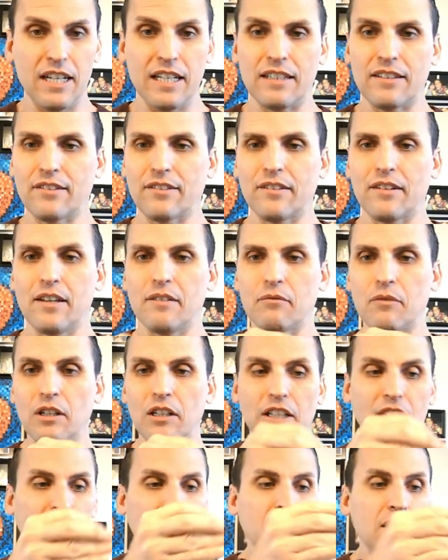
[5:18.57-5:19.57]
It's
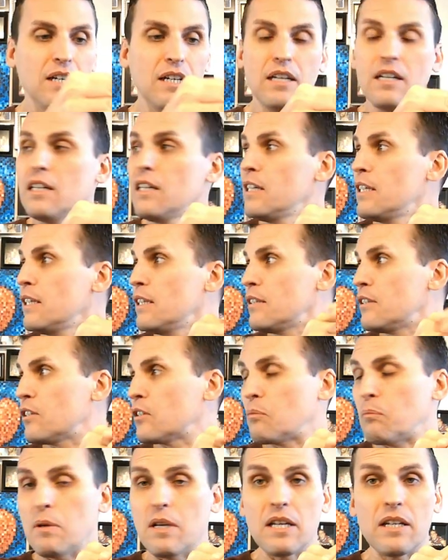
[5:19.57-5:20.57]
really
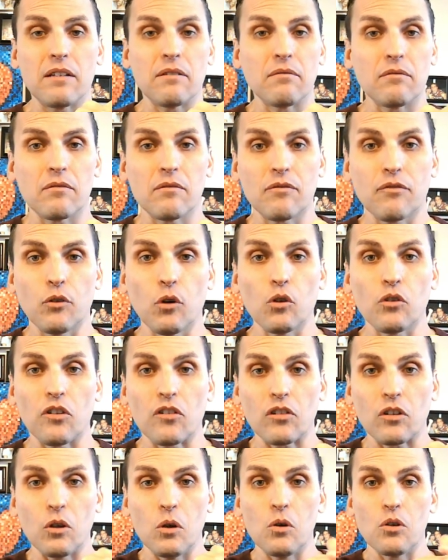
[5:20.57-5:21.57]
just being full
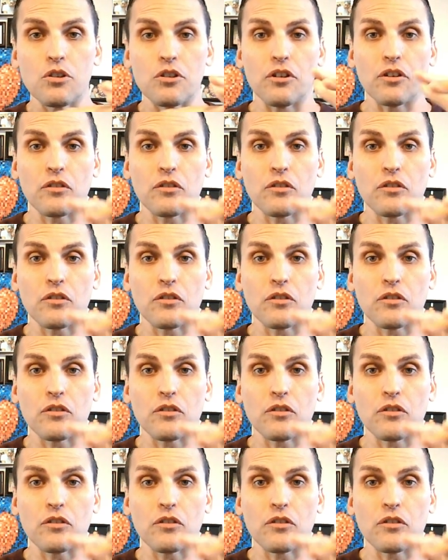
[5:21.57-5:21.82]
disclosure.